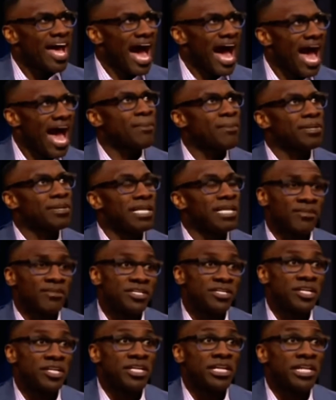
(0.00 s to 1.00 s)
I believe
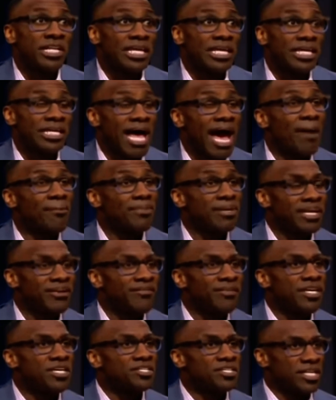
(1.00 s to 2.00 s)
he's in the lead. I believe
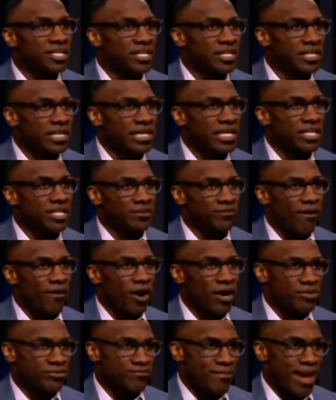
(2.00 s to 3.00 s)
he's in the lead as
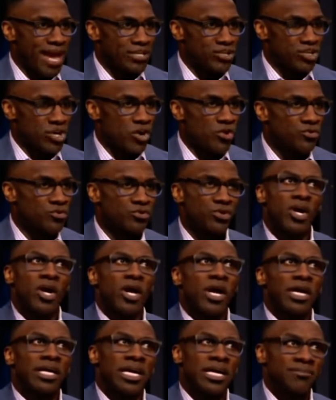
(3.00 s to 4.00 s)
far as Mac Jones.
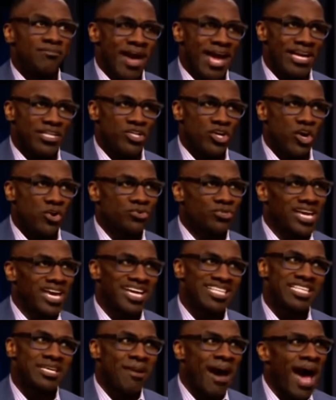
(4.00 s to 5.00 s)
Can Mac Jones
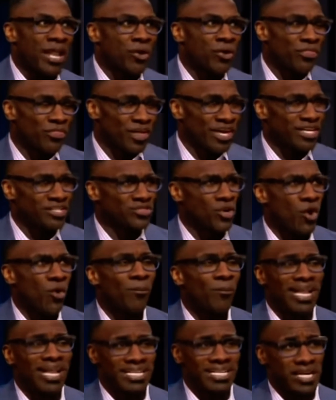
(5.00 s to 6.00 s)
catch him? I don't think so.
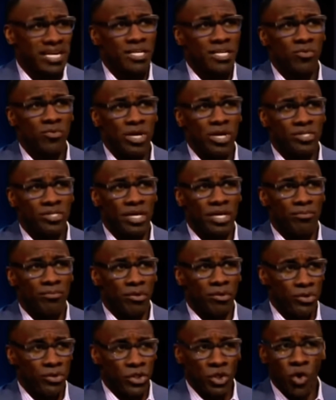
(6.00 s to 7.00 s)
But I tell you what, Skip,
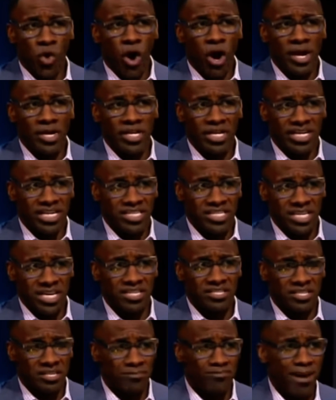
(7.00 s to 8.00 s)
when you are in a
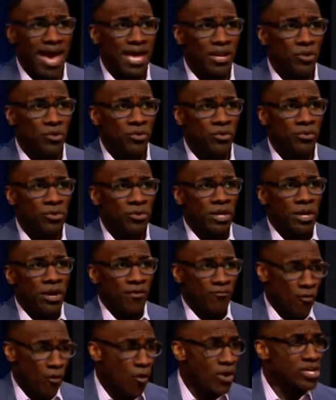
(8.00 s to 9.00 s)
contested battle
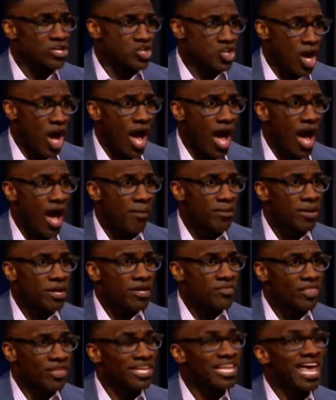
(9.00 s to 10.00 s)
for a job,
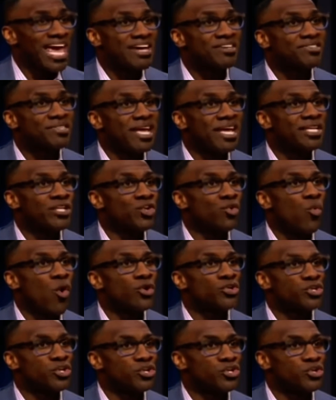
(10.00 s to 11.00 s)
the last thing you
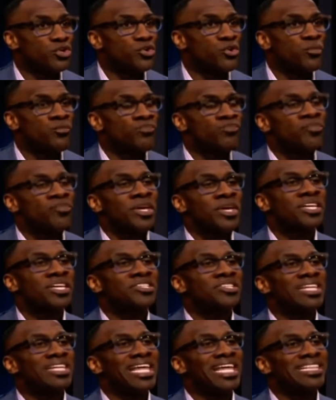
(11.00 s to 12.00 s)
want to do is
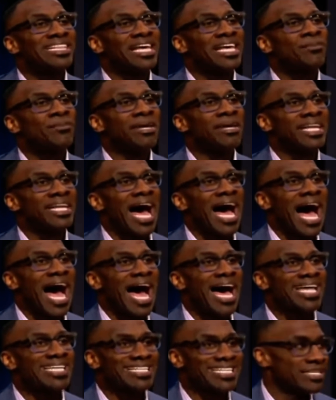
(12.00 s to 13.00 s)
to let them get
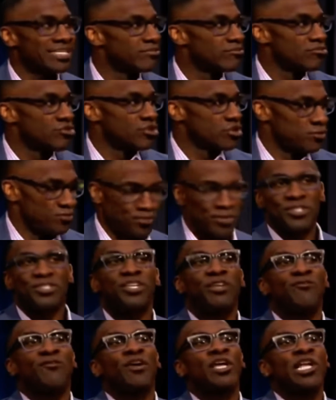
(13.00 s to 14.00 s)
eyes
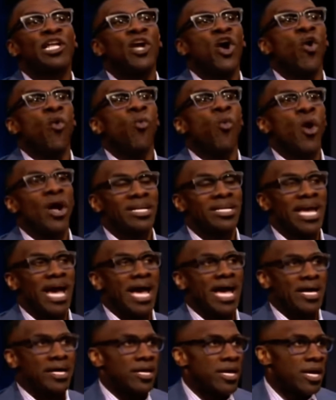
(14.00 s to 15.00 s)
specifically on one
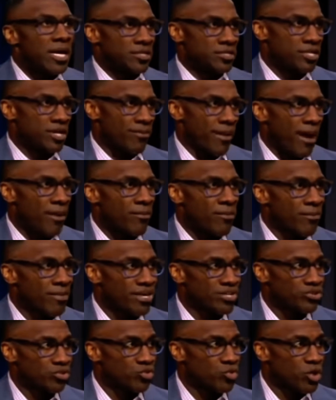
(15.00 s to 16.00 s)
guy. Skip, I remember
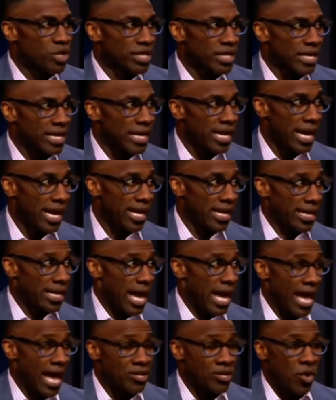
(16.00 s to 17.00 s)
as a rookie, hey,
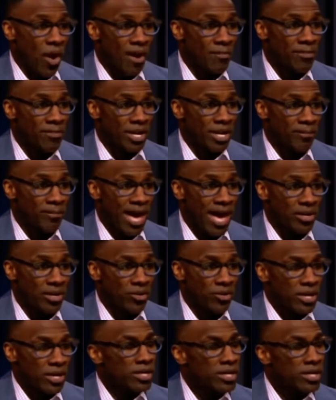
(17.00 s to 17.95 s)
I know I'm in a battle.